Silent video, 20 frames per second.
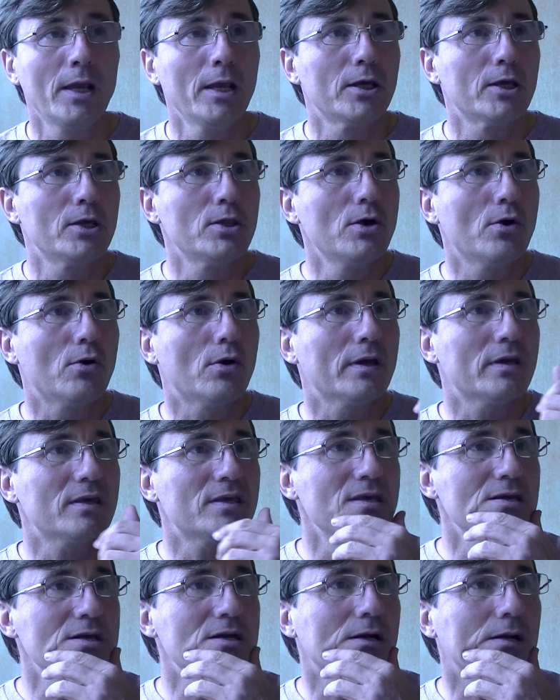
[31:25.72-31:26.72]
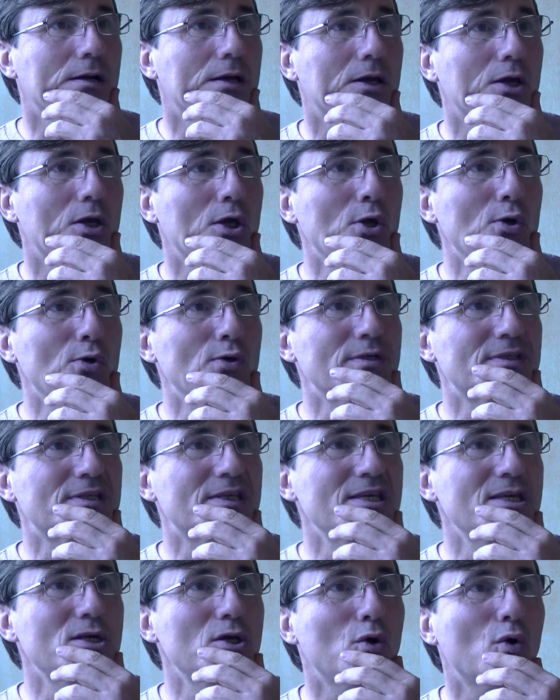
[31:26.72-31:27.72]
You know, here, who is
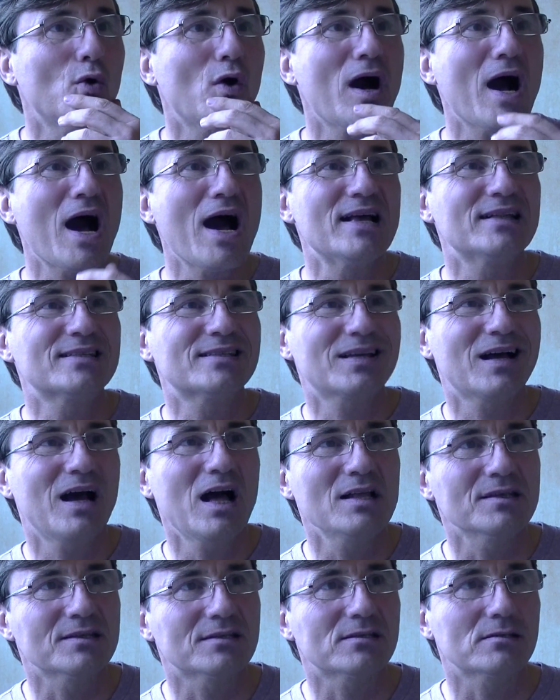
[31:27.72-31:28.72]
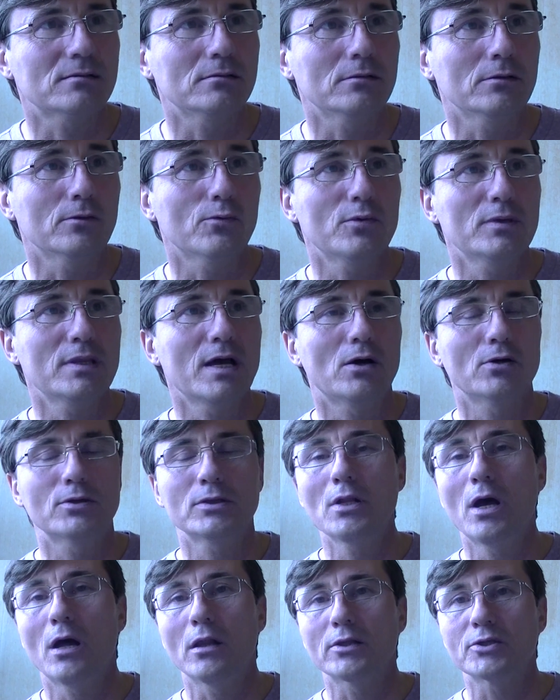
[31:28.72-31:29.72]
he who hides counsel without
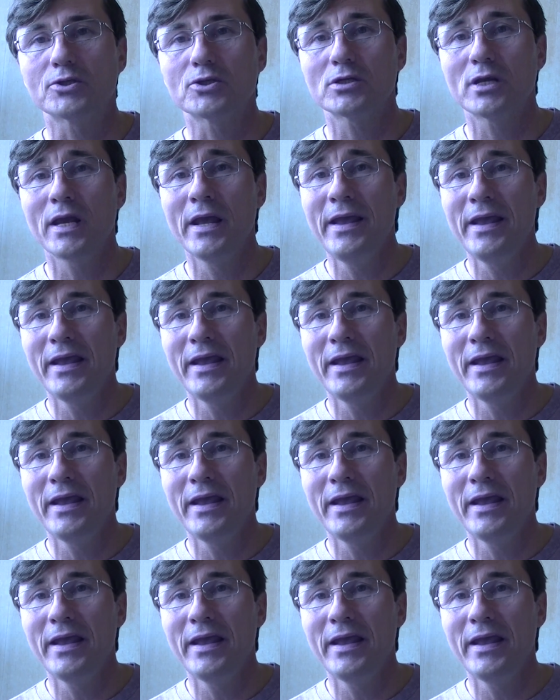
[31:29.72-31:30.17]
knowledge?